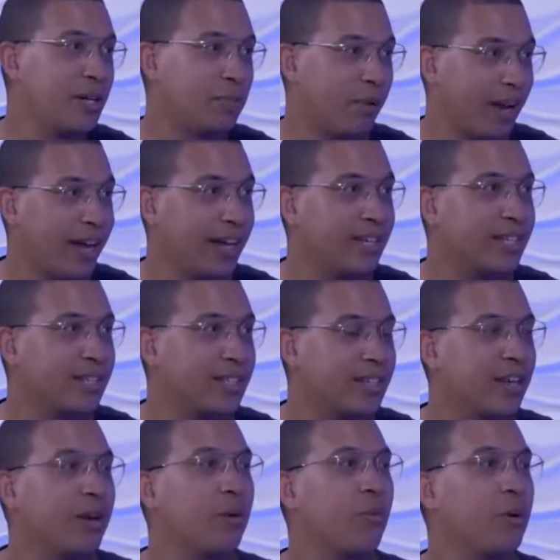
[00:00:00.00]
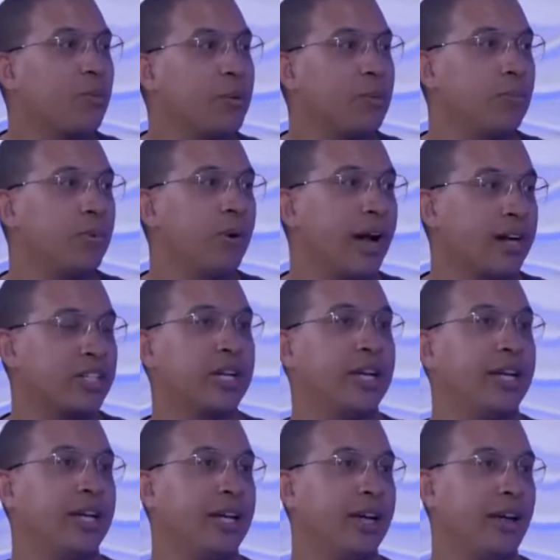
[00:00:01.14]
place where people
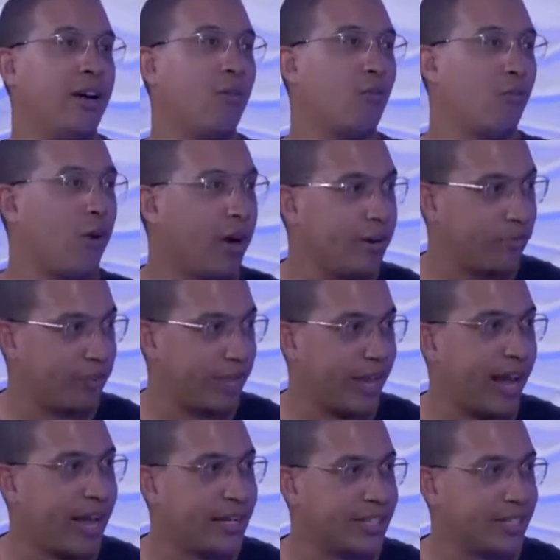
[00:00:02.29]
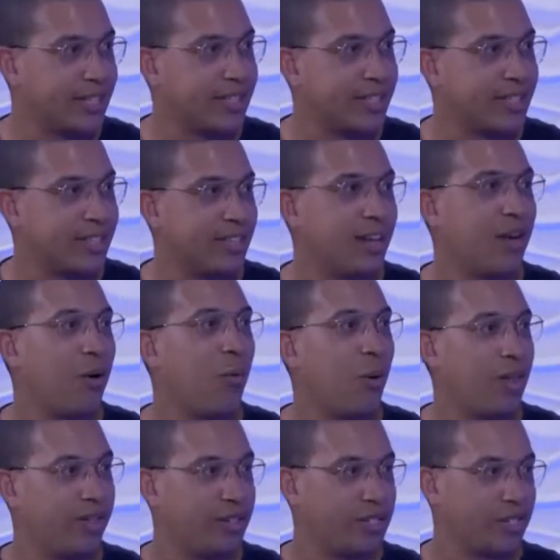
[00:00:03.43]
actually run for the exits when
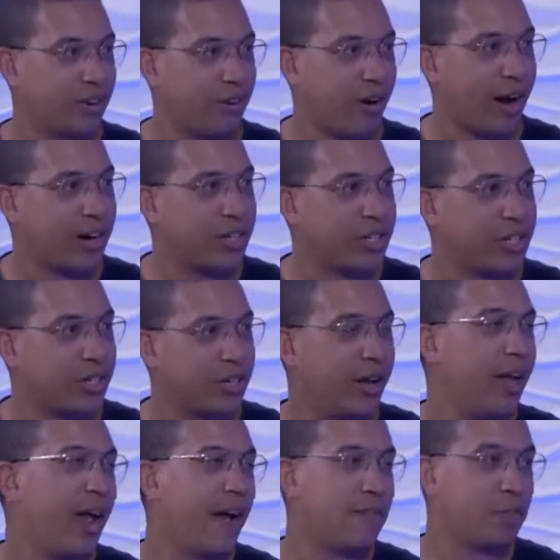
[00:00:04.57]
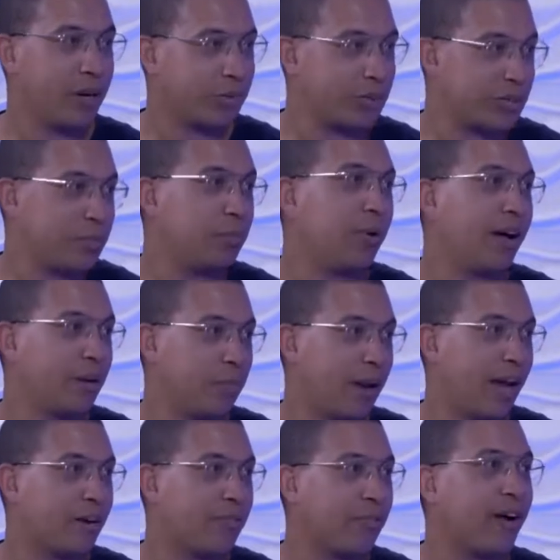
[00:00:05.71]
there's a crash. Everybody wants to buy on
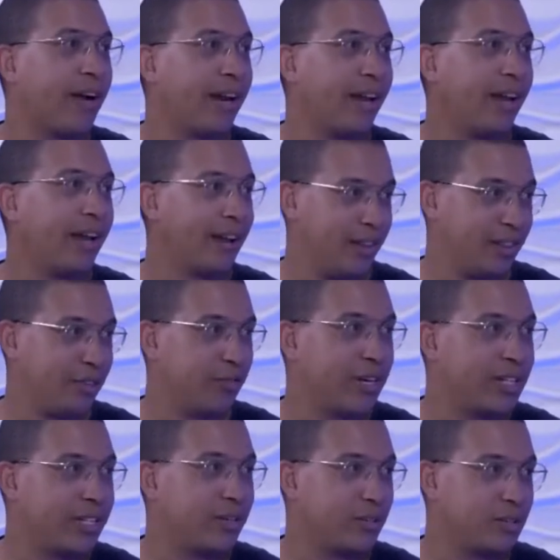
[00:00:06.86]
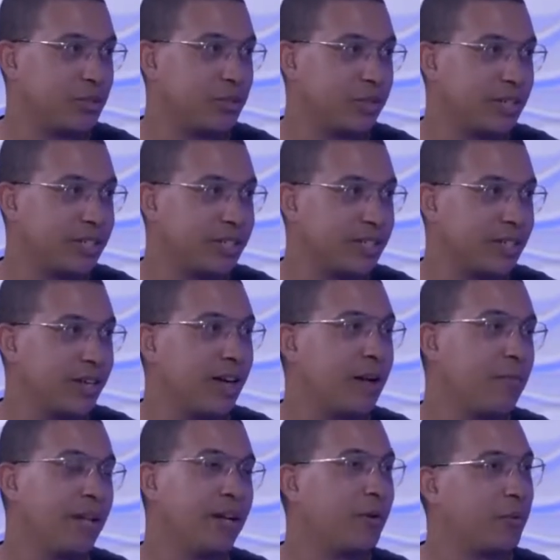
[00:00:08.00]
Black Friday in the retail stores,
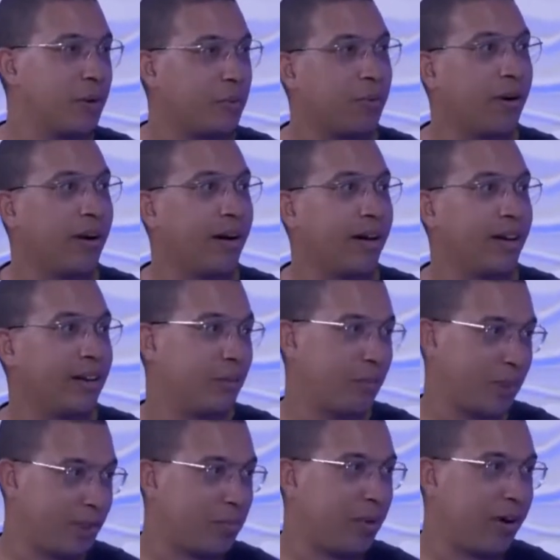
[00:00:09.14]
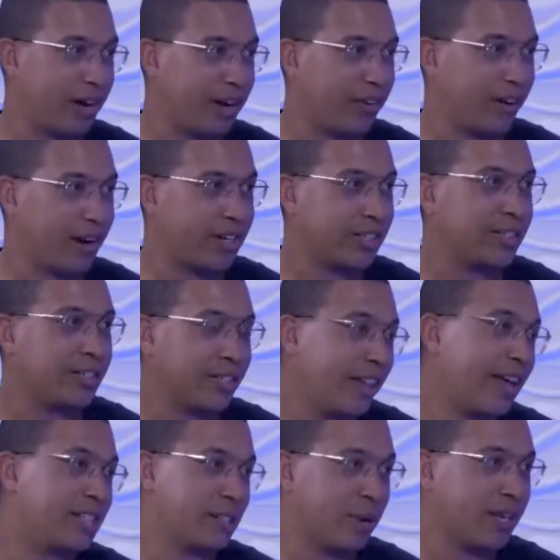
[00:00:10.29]
but they don't wanna buy when the market crashes, and
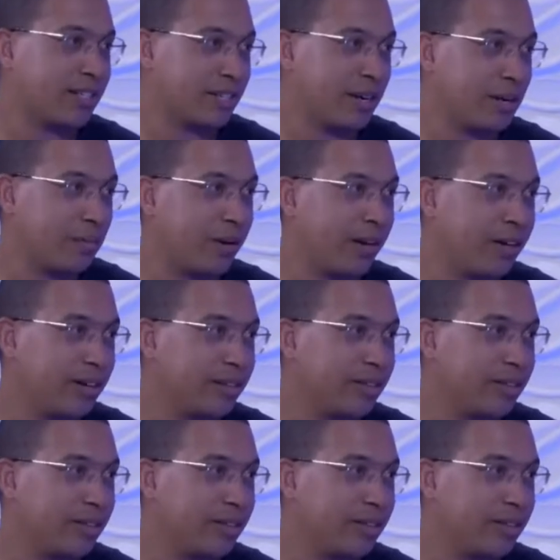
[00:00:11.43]
that's the best time to buy.